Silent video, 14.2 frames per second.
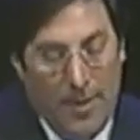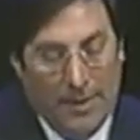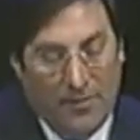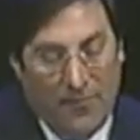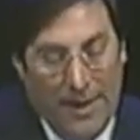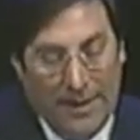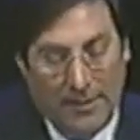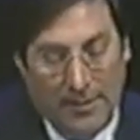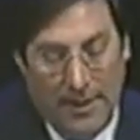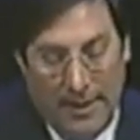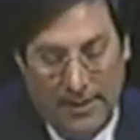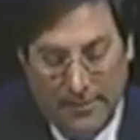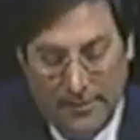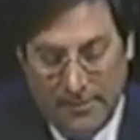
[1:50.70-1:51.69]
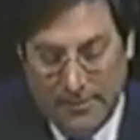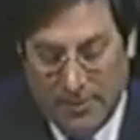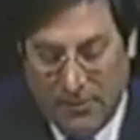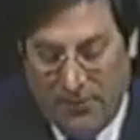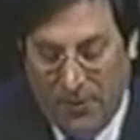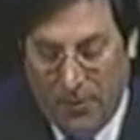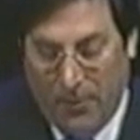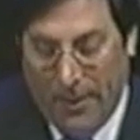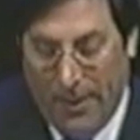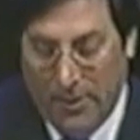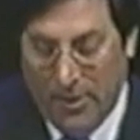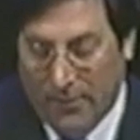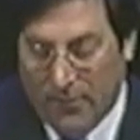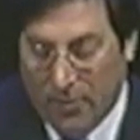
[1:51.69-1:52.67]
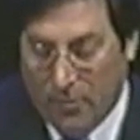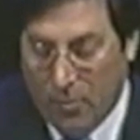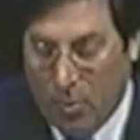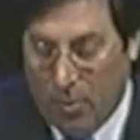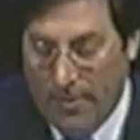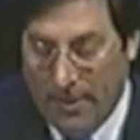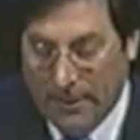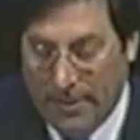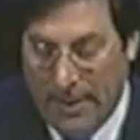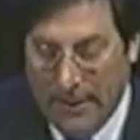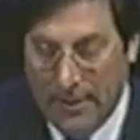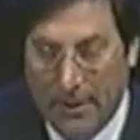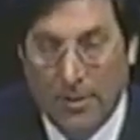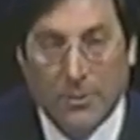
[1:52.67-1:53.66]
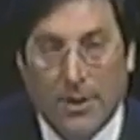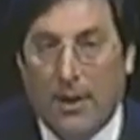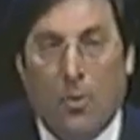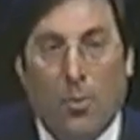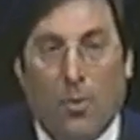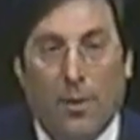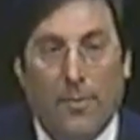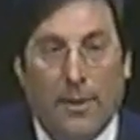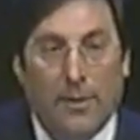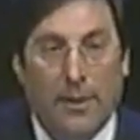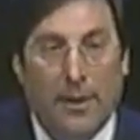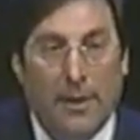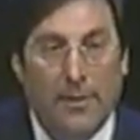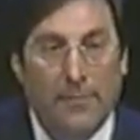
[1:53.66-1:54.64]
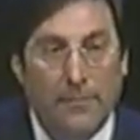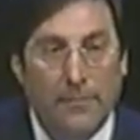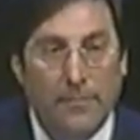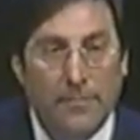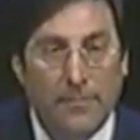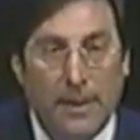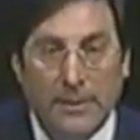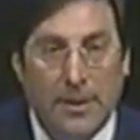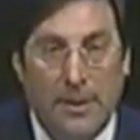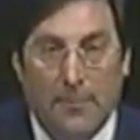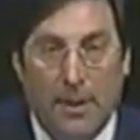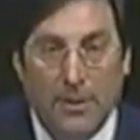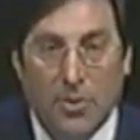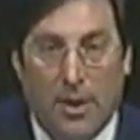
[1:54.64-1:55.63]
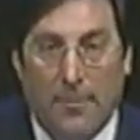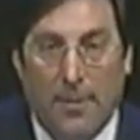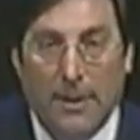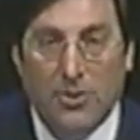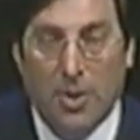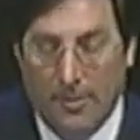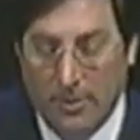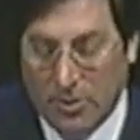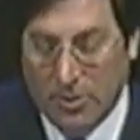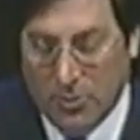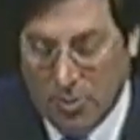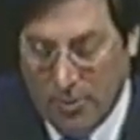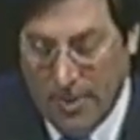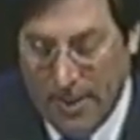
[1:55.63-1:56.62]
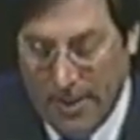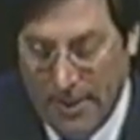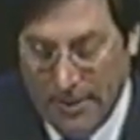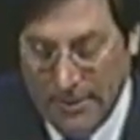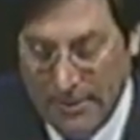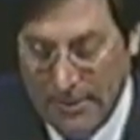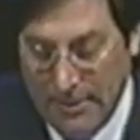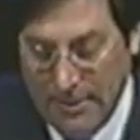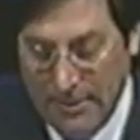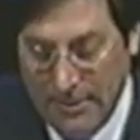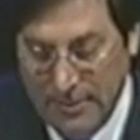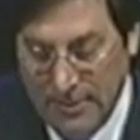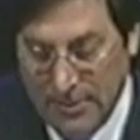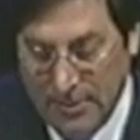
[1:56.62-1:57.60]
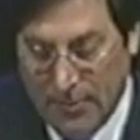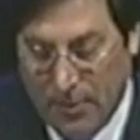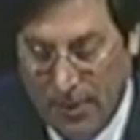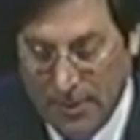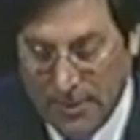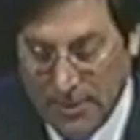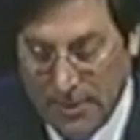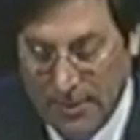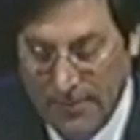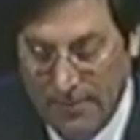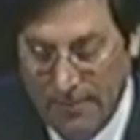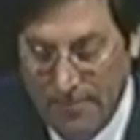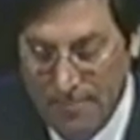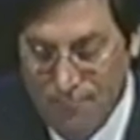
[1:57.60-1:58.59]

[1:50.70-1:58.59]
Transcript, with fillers: What about the fact that they could feel pain? Do you ever worry about that? He goes, I don't worry about that. That's not my job. My job is to terminate the pregnancy.